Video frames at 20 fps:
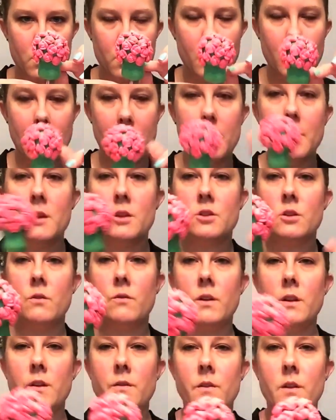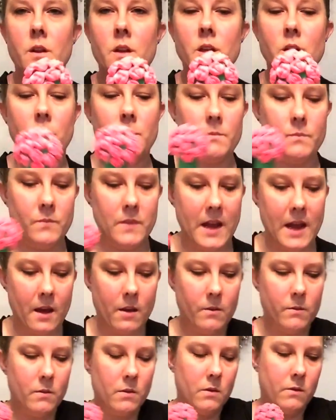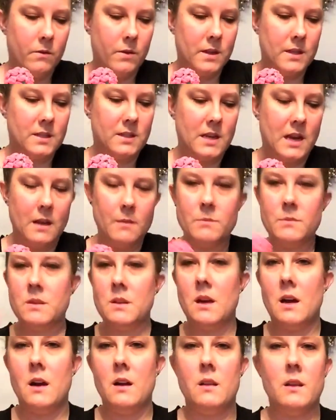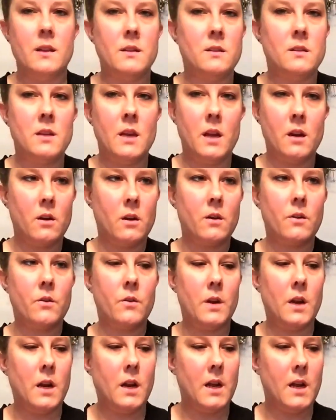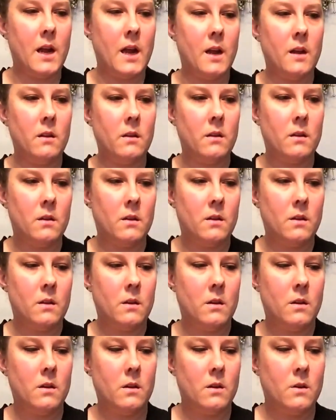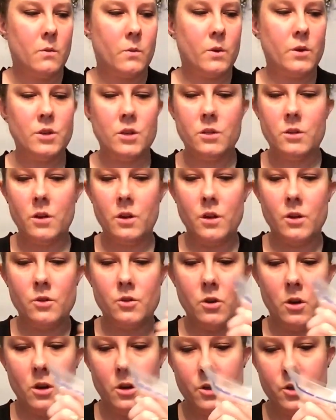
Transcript: Okay, so really, really cute. Now, for the stems, let's take our green again. We're just gonna draw